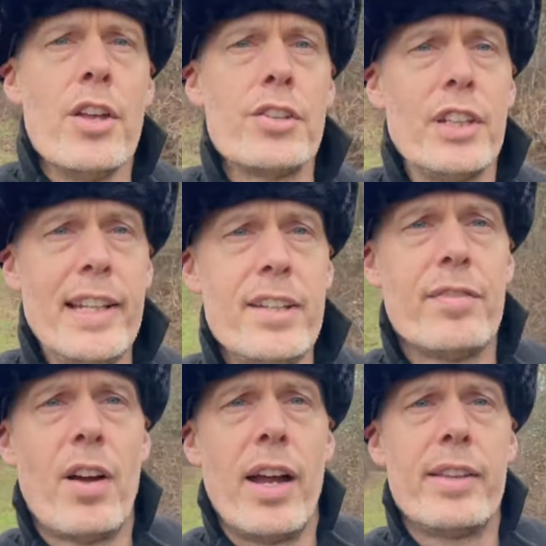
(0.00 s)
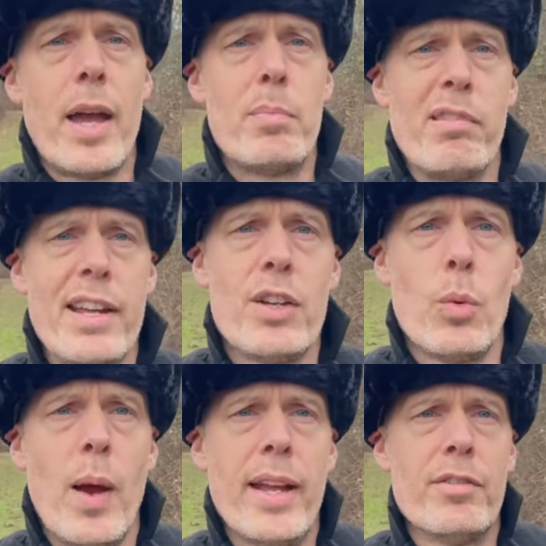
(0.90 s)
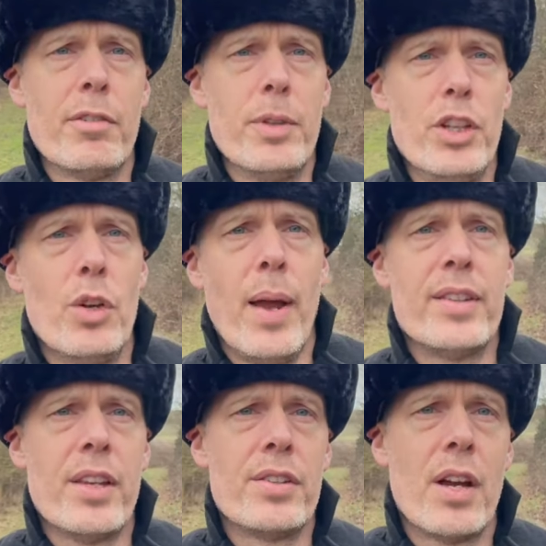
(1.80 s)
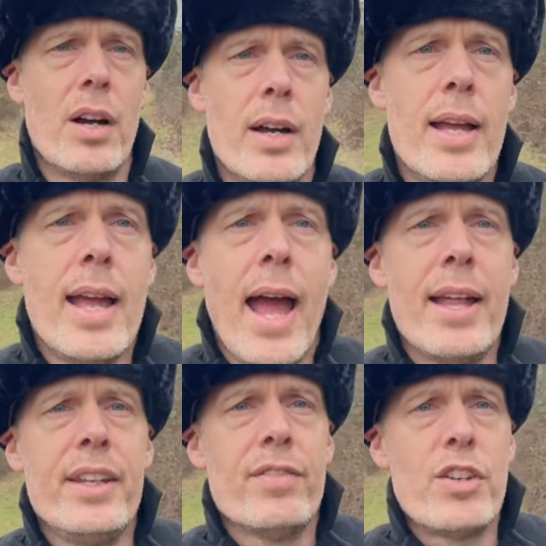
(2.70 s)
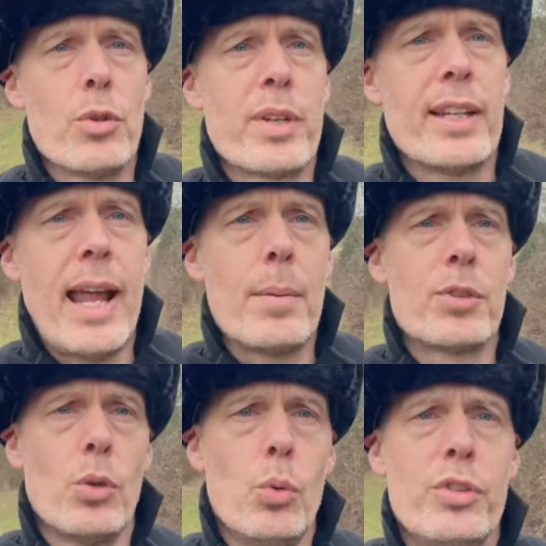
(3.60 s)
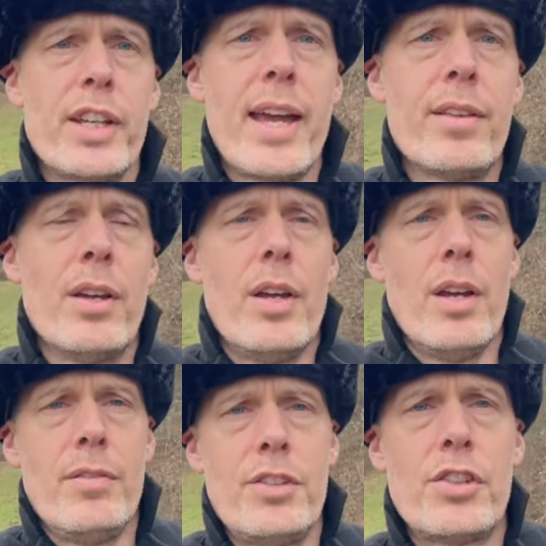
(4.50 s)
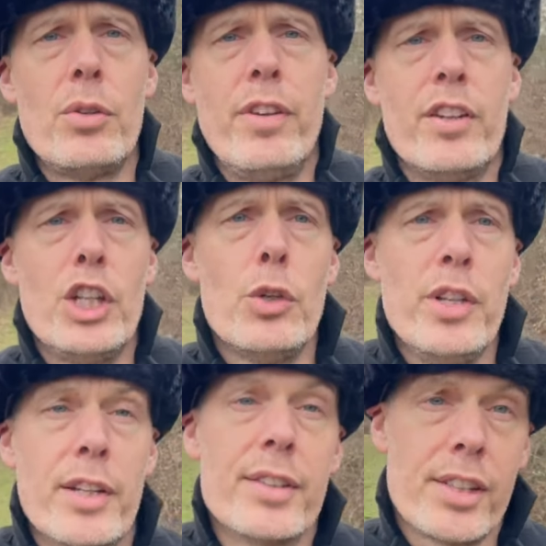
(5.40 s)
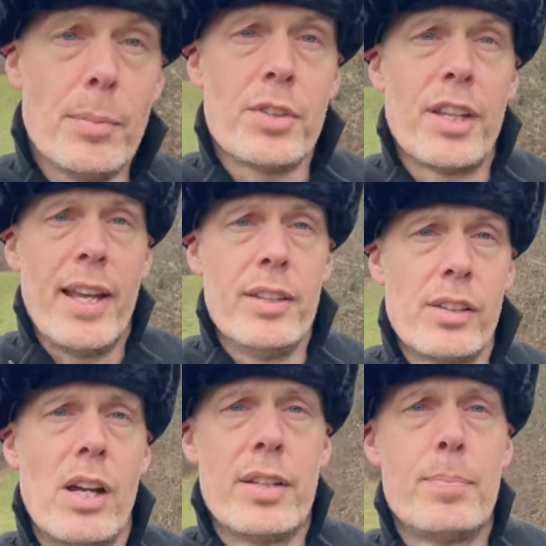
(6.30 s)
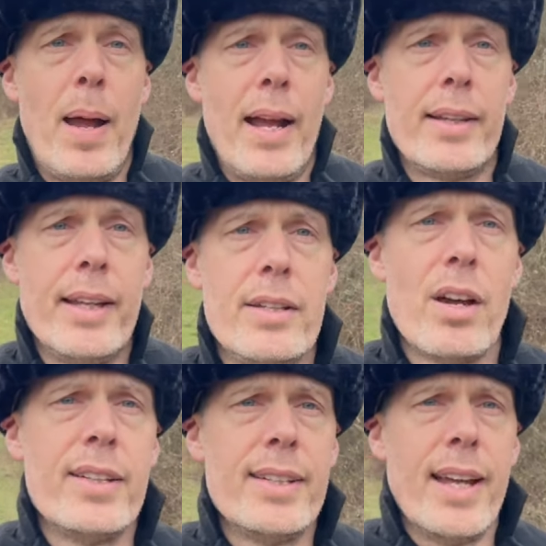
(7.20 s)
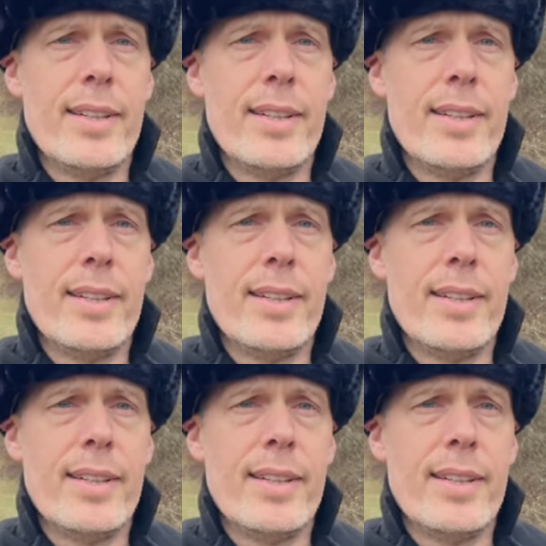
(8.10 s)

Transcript: solidifying their breakaway from the U S S R and the eventual collapse altogether of the Soviet Union. Some say started back in nineteen